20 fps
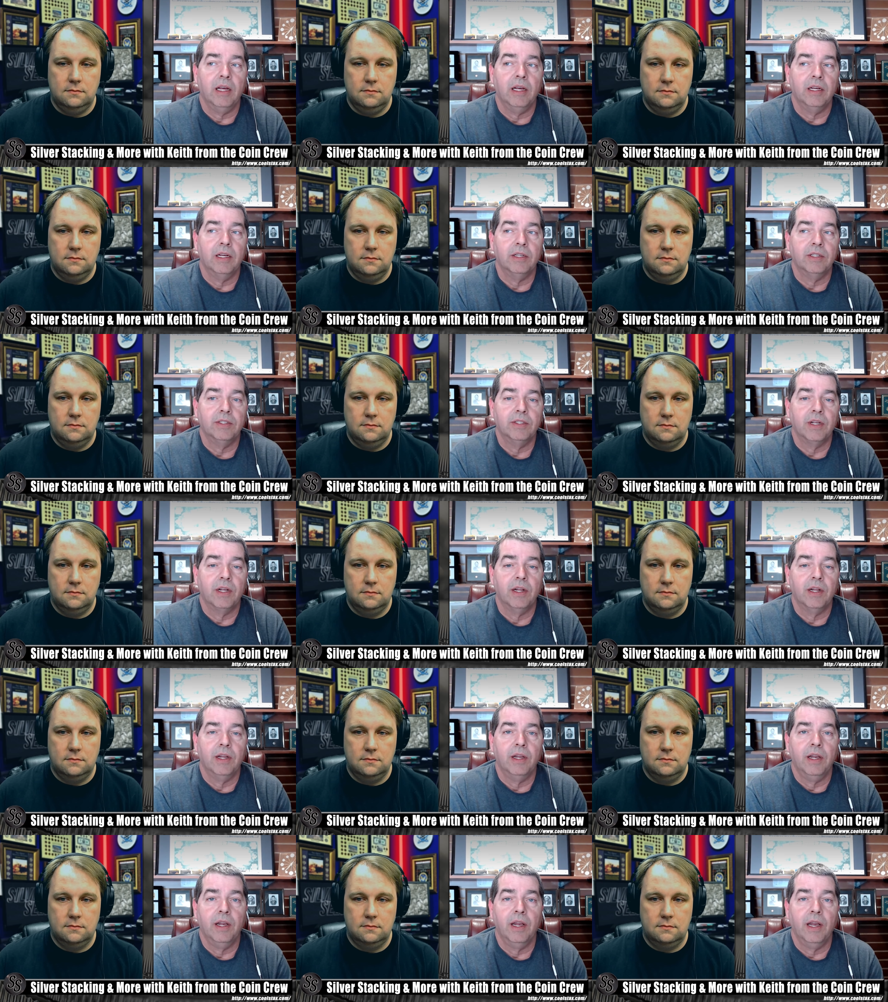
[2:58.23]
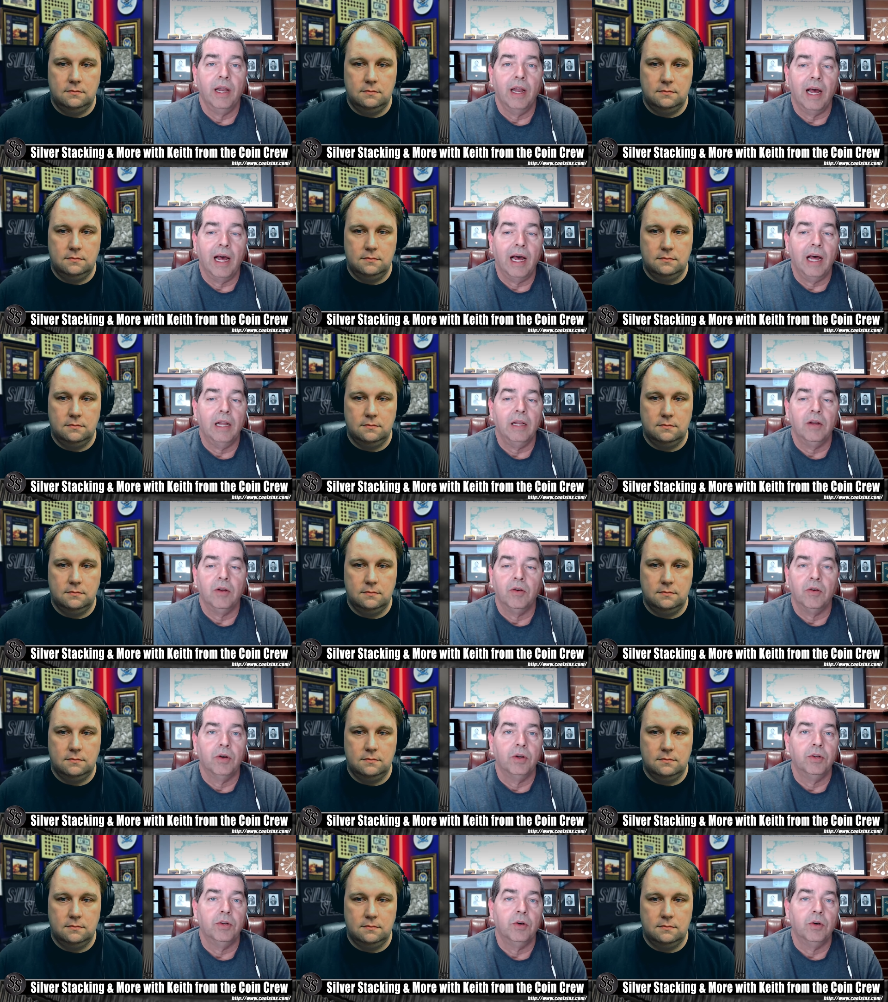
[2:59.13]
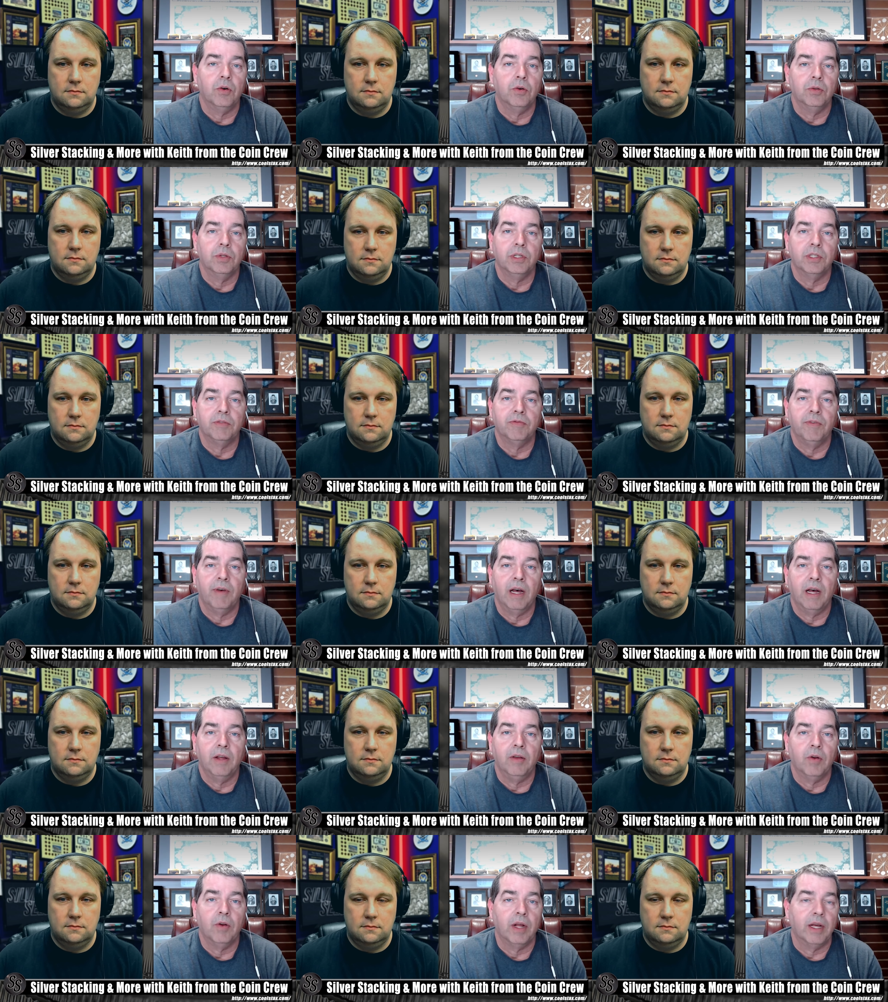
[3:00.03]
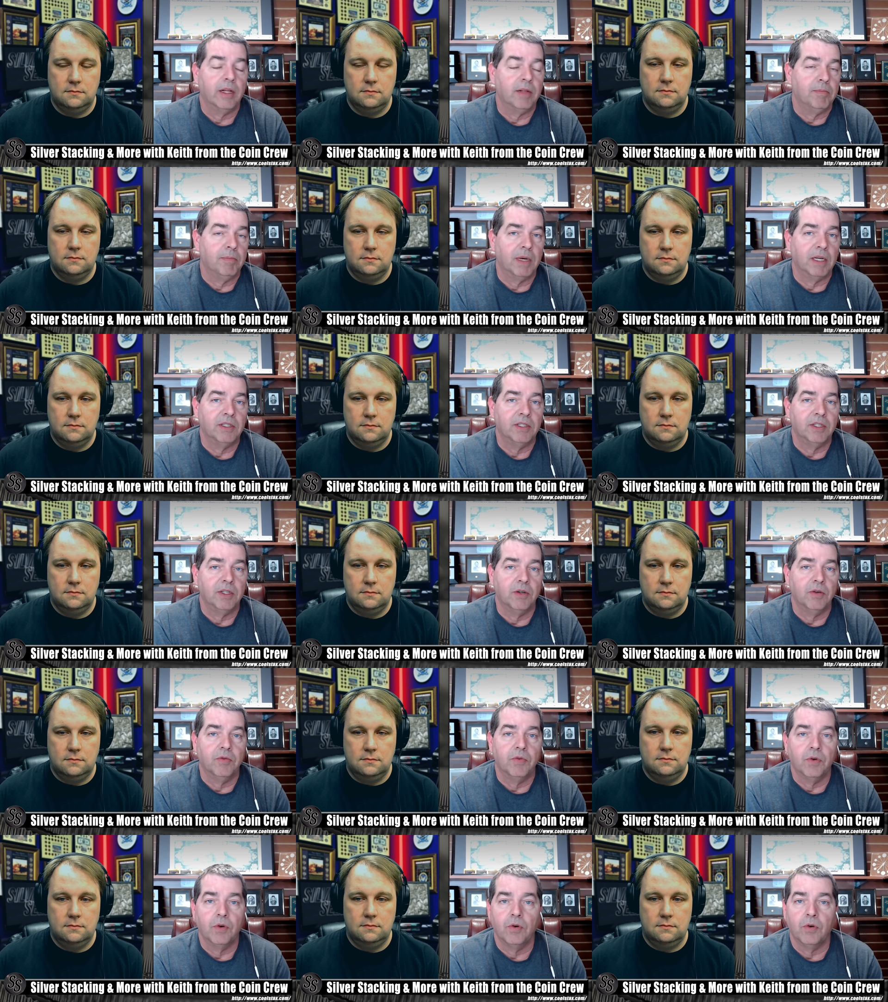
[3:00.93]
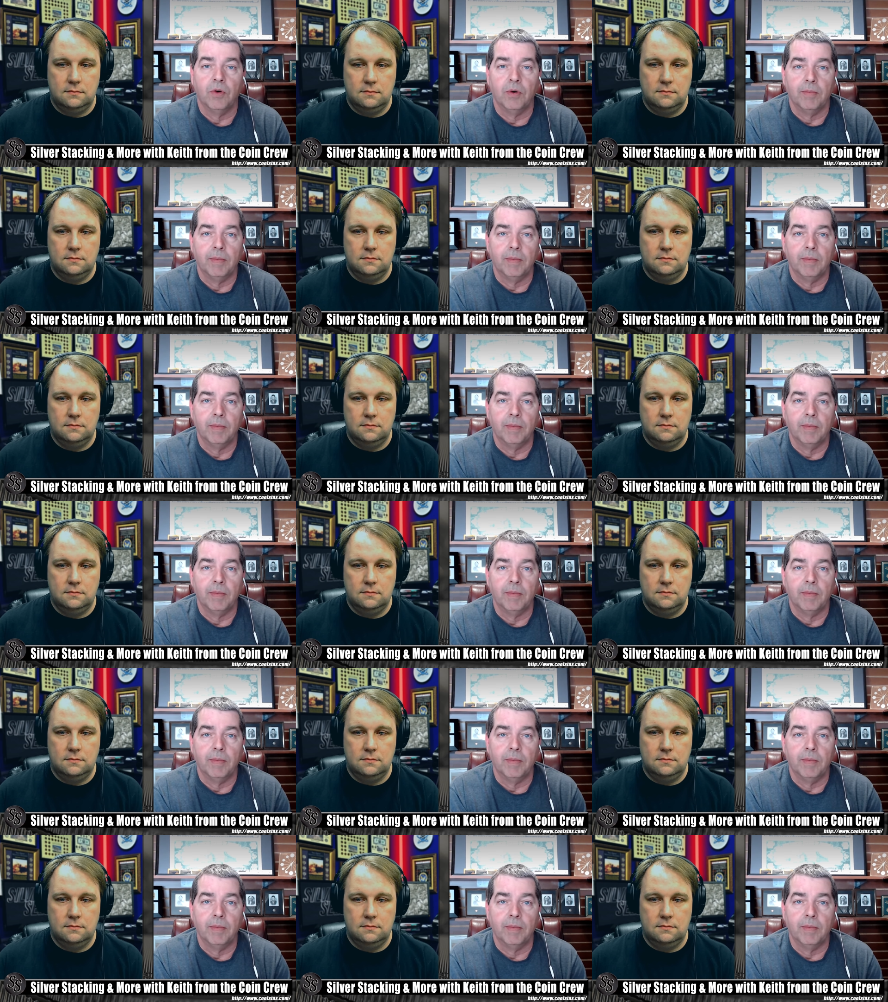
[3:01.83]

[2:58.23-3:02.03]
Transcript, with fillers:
Speaker 1: is not going to hold its value like my silver or